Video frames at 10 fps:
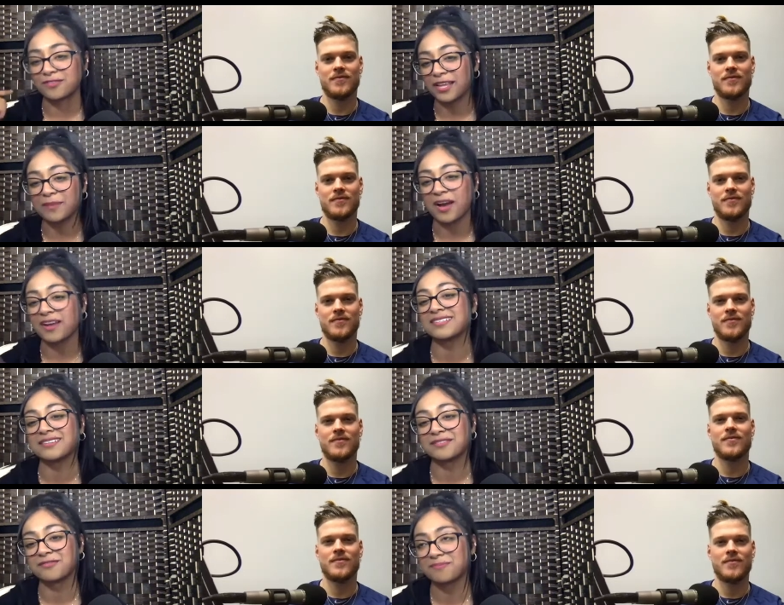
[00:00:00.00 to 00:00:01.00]
Speaker 1: for like
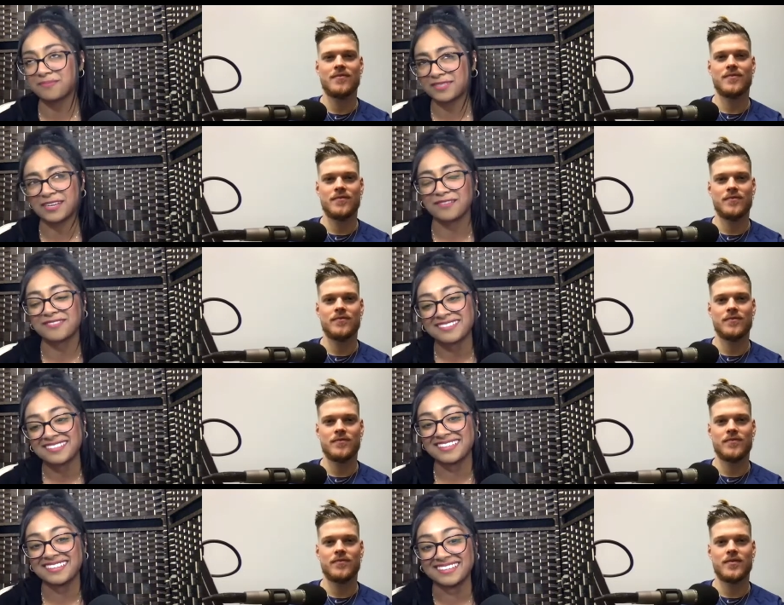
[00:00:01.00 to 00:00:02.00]
positive stuff
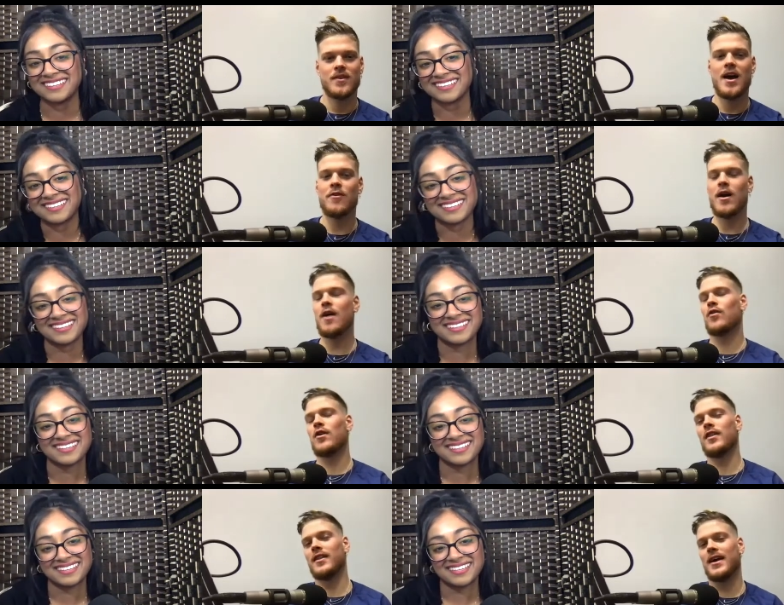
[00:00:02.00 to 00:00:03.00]
Speaker 2: i, I
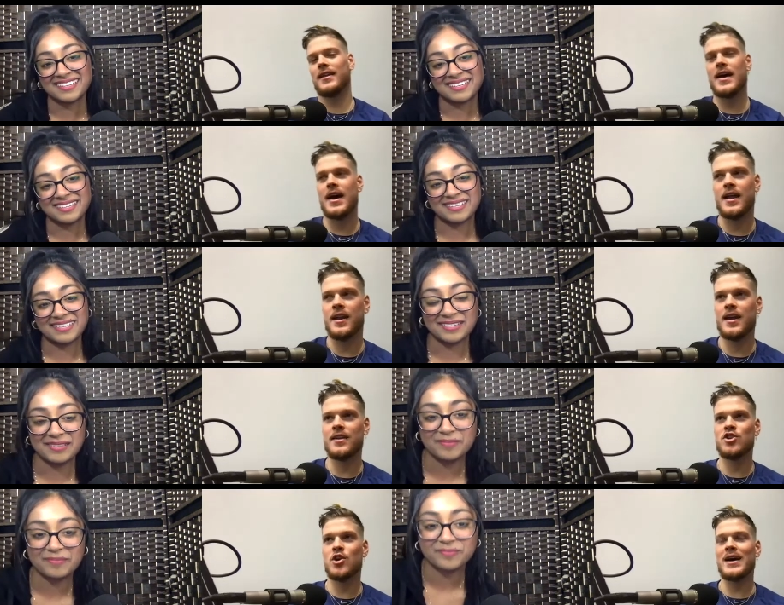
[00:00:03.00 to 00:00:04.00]
really like that and
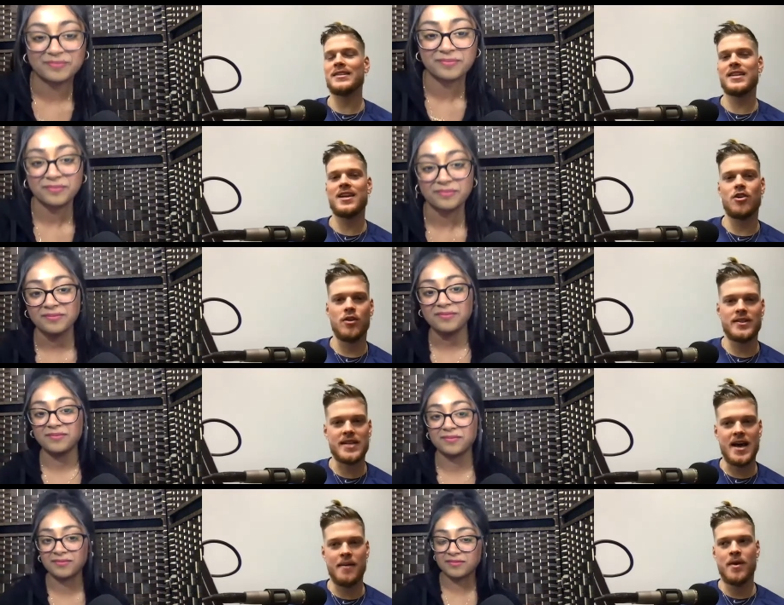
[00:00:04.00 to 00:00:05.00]
and you know i see it all the
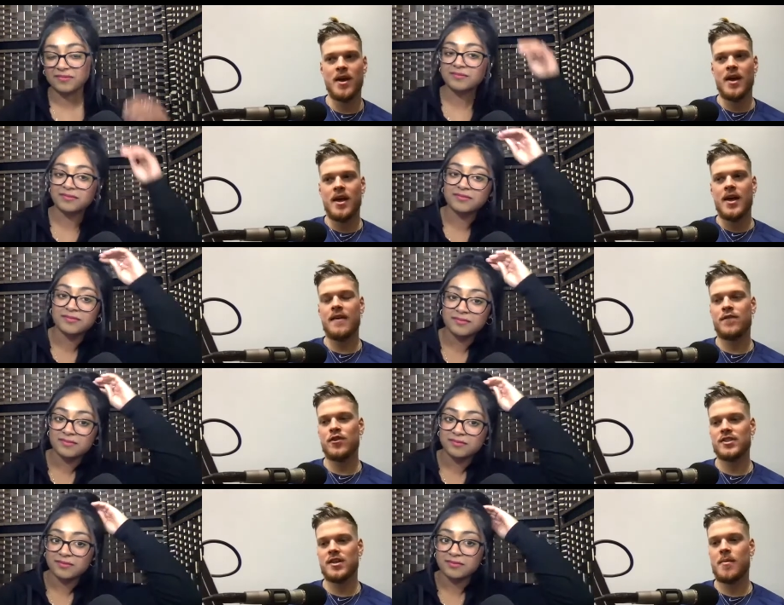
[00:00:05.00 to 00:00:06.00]
time if
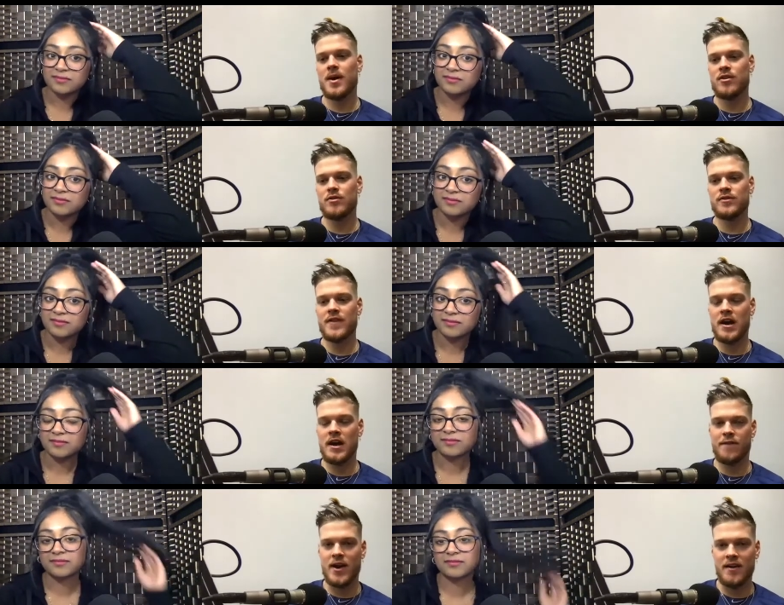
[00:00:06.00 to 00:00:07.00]
you're somebody who's very
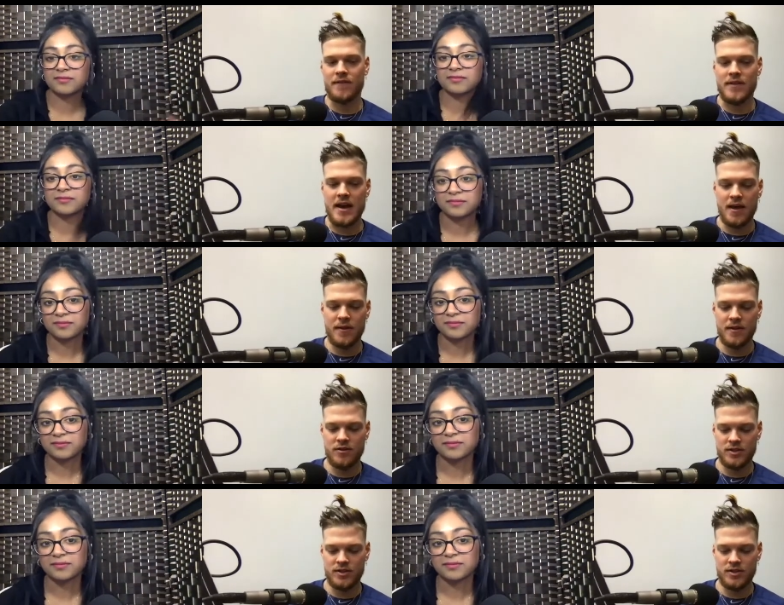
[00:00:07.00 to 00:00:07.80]
afraid of death and you're